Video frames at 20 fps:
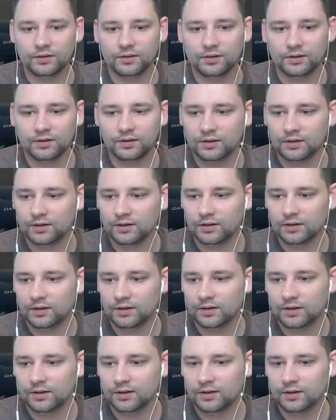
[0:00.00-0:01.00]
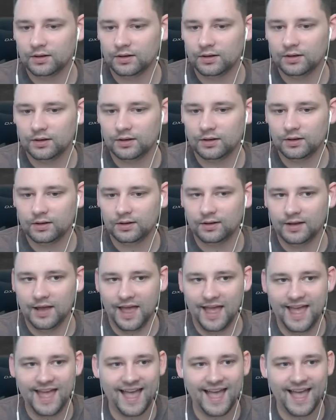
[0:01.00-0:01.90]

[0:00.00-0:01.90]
(silence)